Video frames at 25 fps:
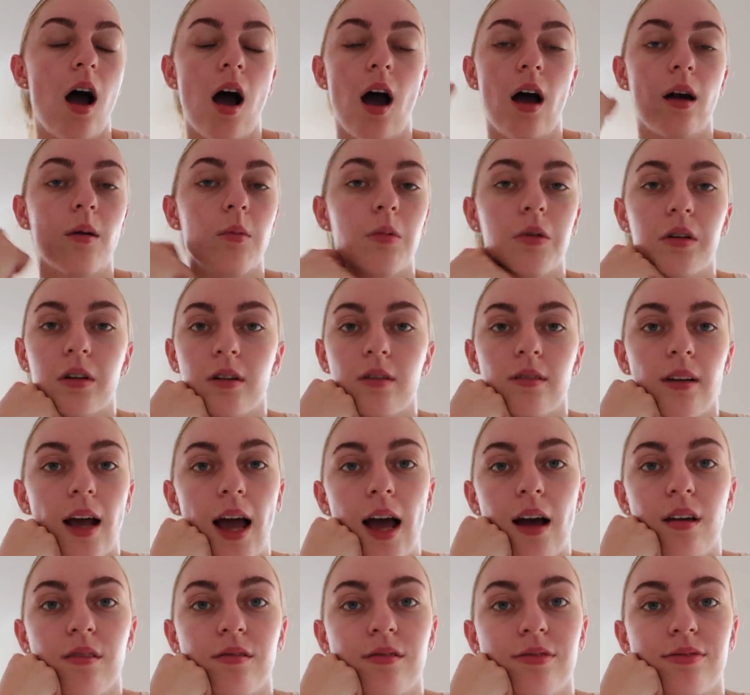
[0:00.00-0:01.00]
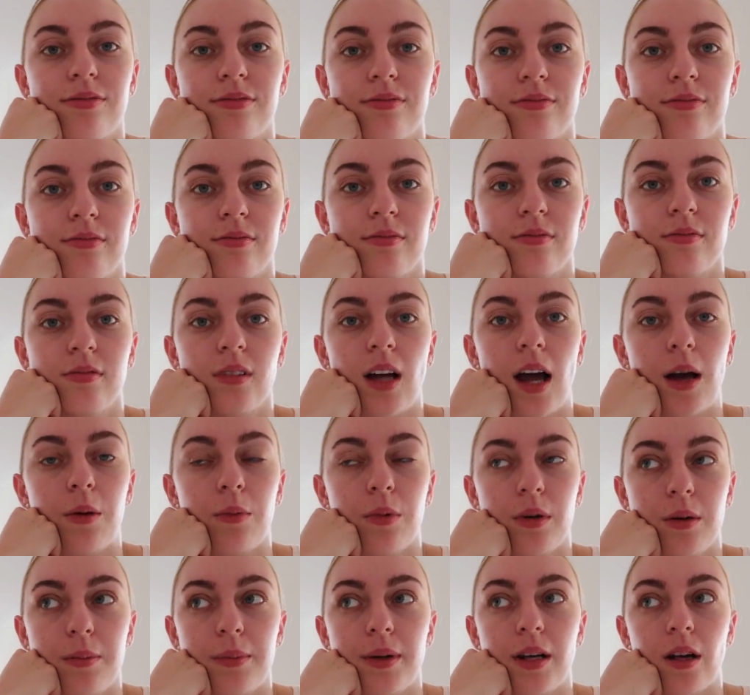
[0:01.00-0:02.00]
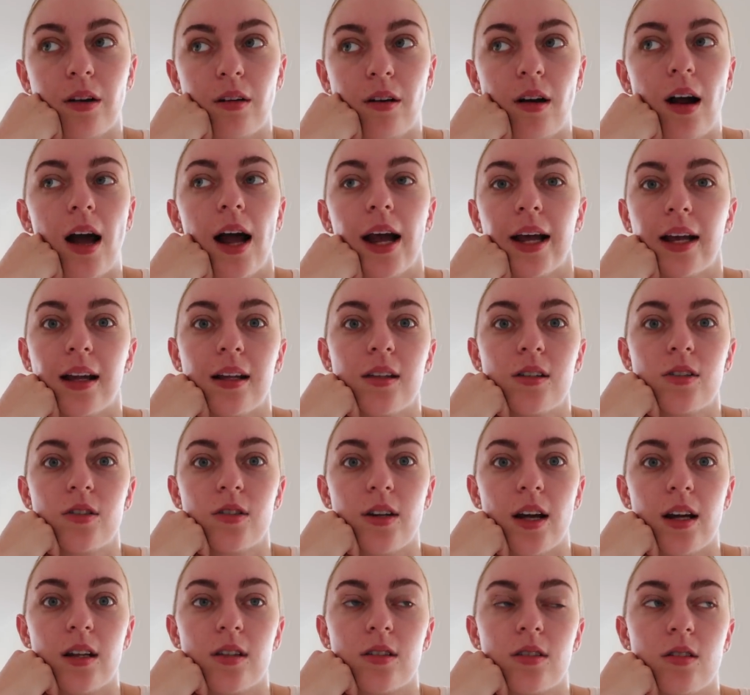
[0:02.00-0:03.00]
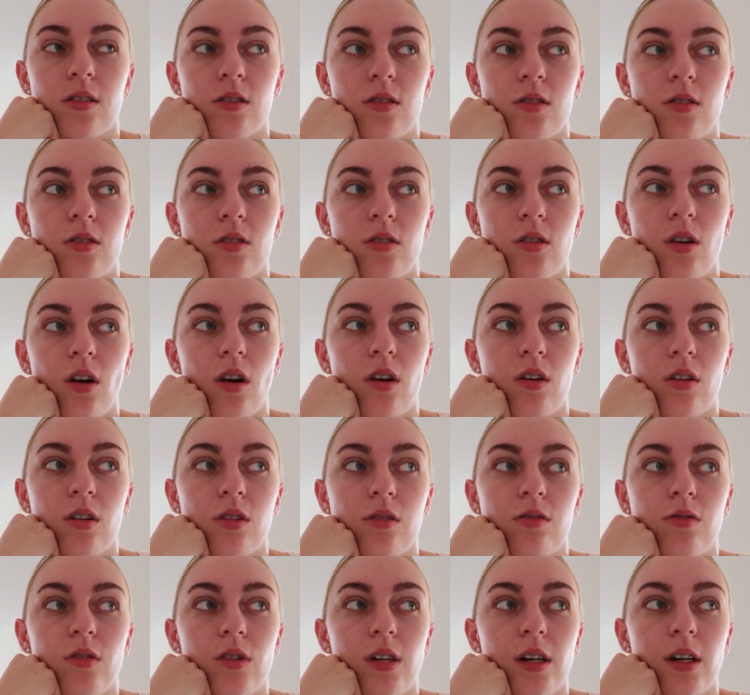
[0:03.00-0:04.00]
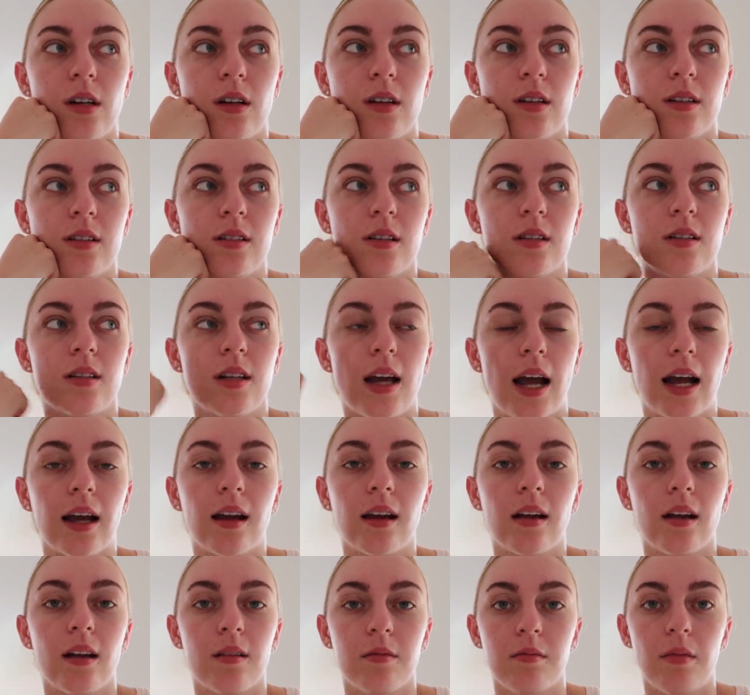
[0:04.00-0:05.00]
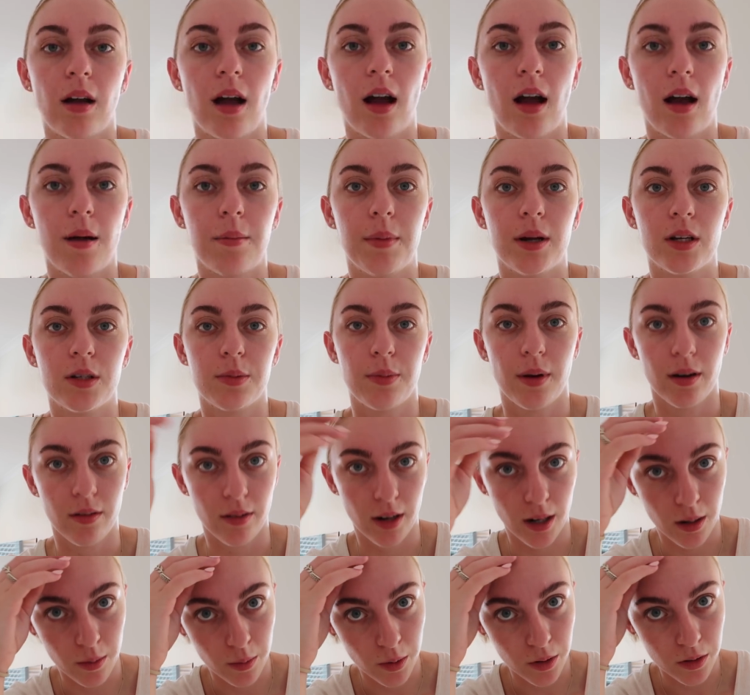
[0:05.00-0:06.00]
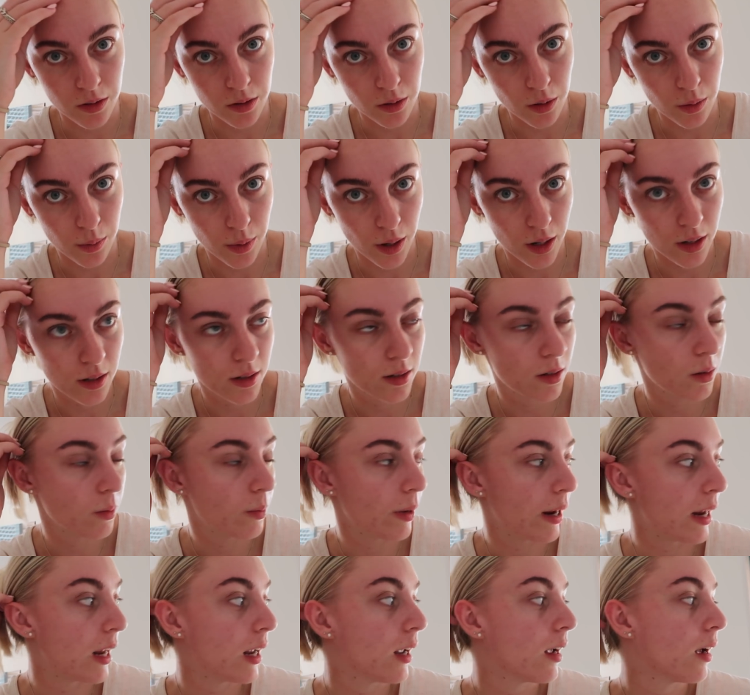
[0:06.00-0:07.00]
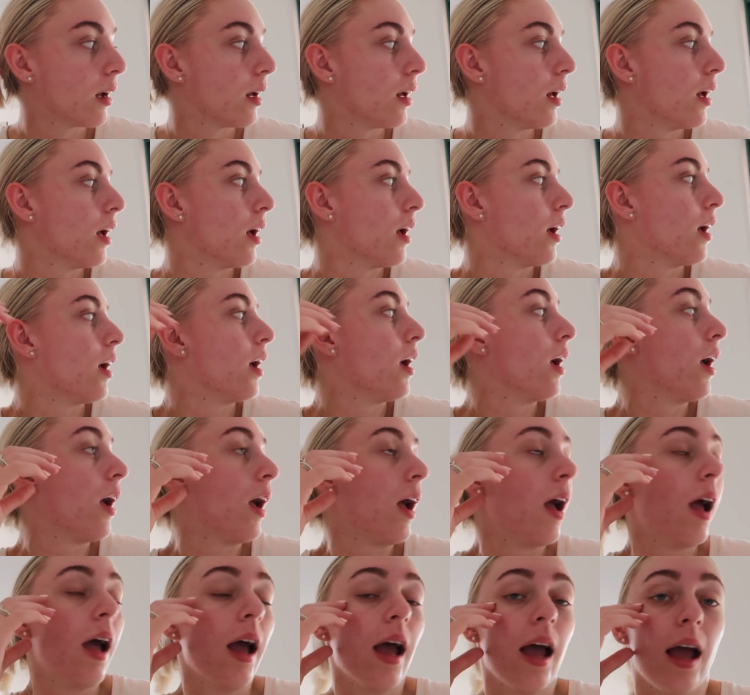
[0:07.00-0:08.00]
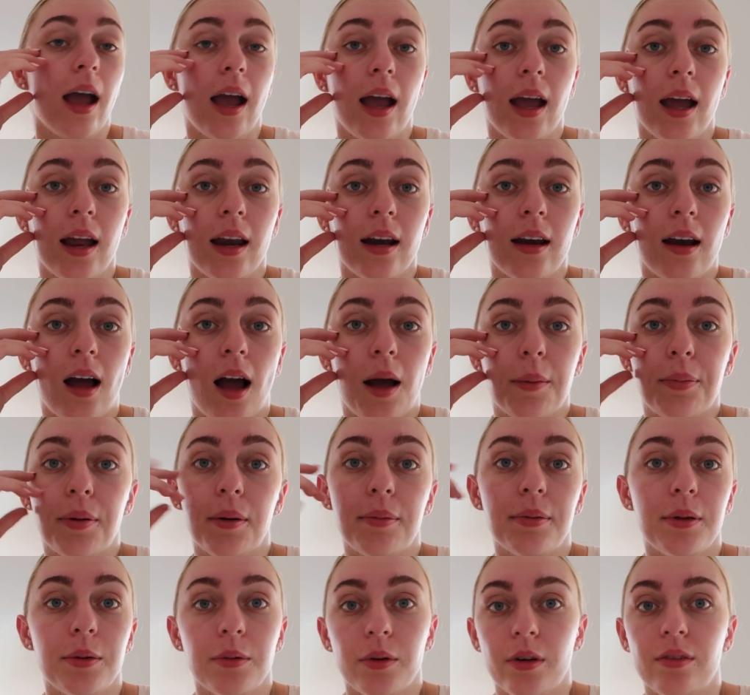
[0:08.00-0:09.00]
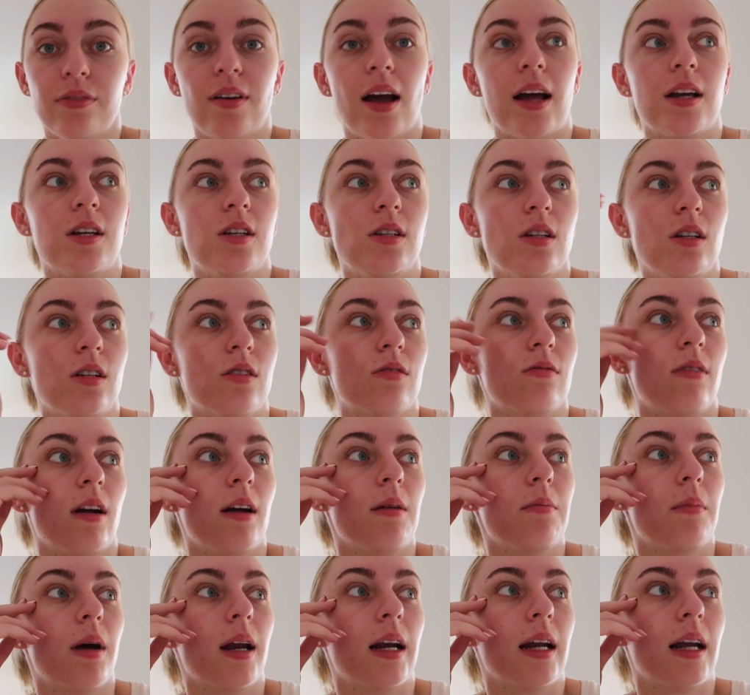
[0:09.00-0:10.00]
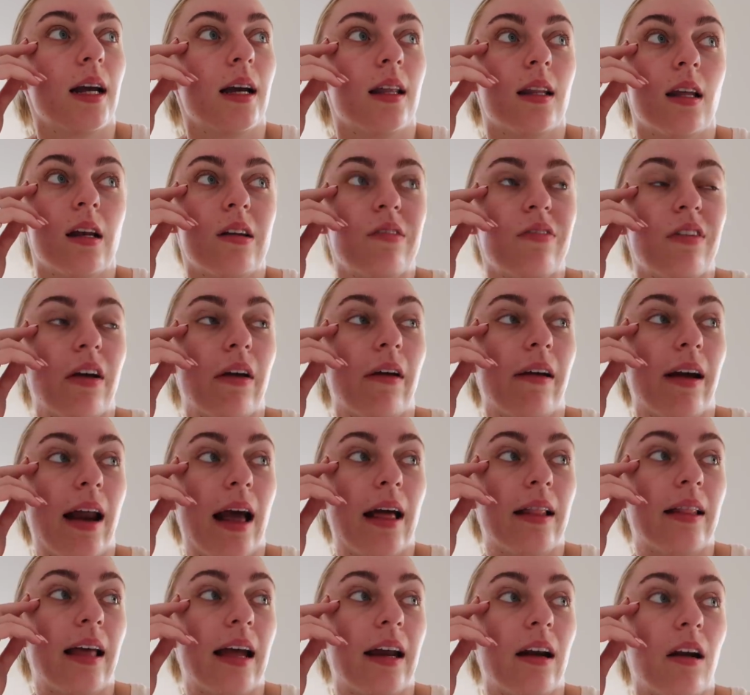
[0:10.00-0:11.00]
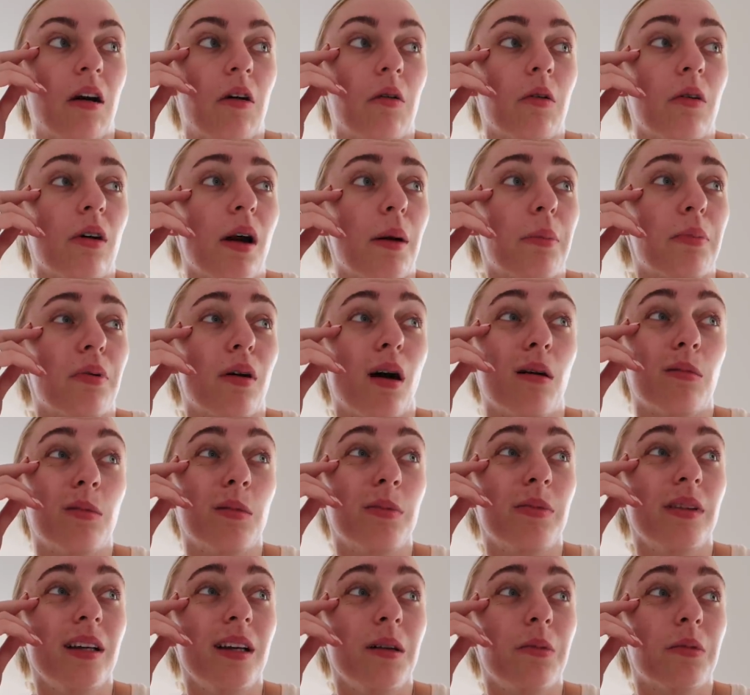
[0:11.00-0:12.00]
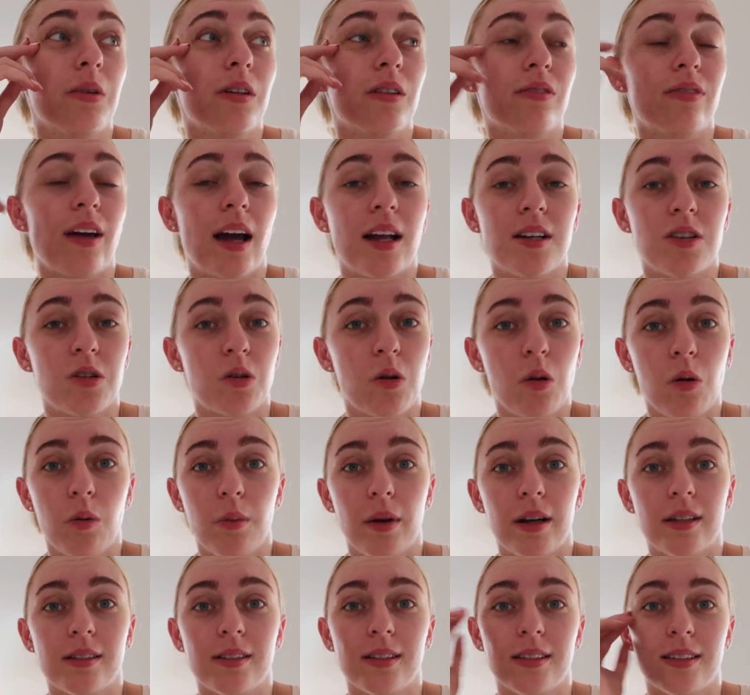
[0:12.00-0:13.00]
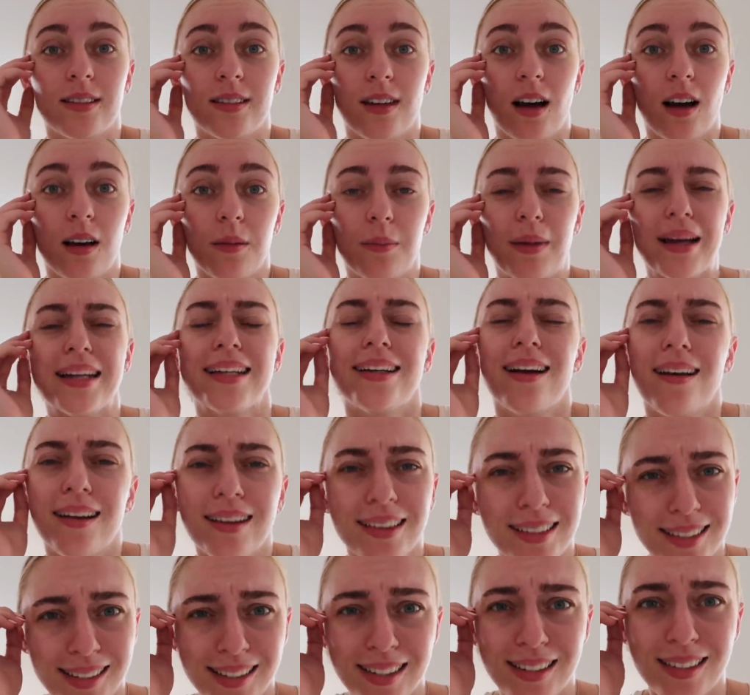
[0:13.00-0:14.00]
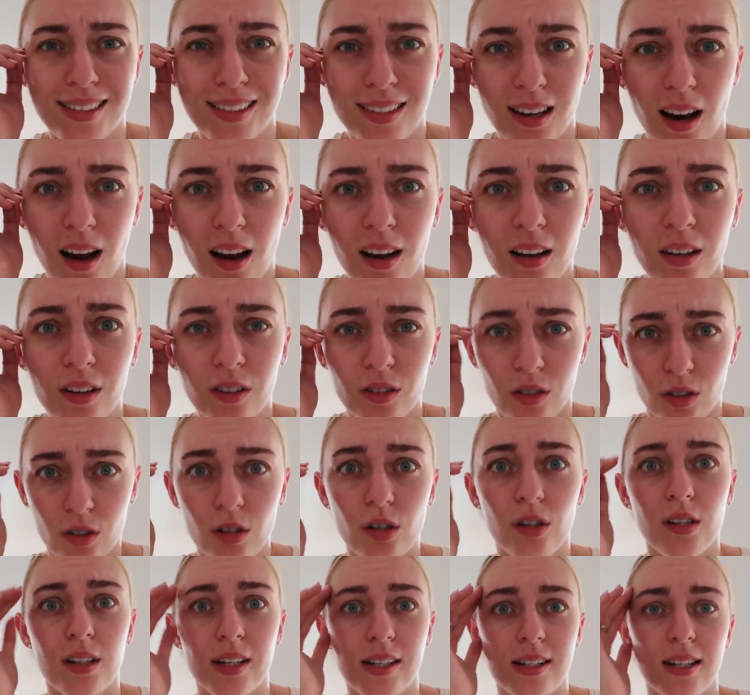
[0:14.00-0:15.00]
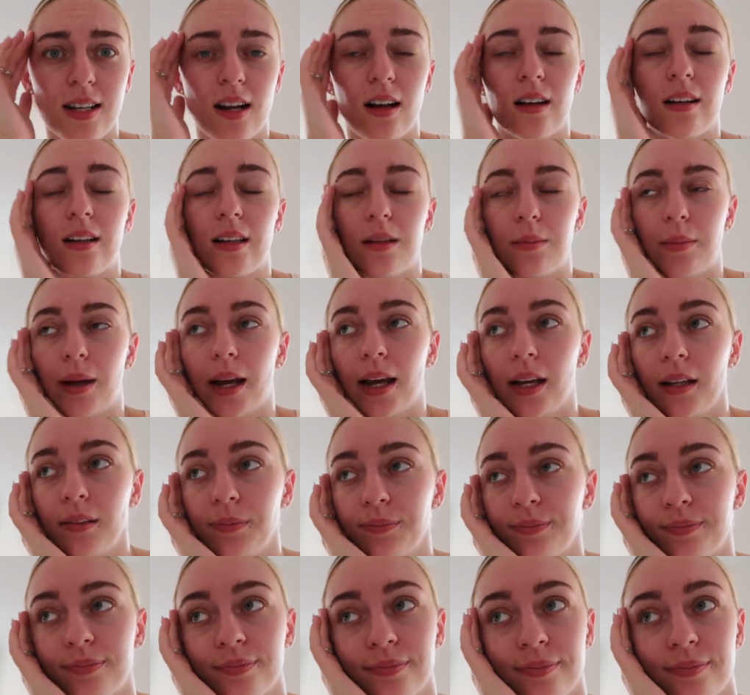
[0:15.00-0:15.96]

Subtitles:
I would be crying and stressed, because $240 is like how much my rent was almost a week. And I probably would have had to use rent money and then figure it out later, or I probably would have had to call my younger sister, who's 2 years younger than me,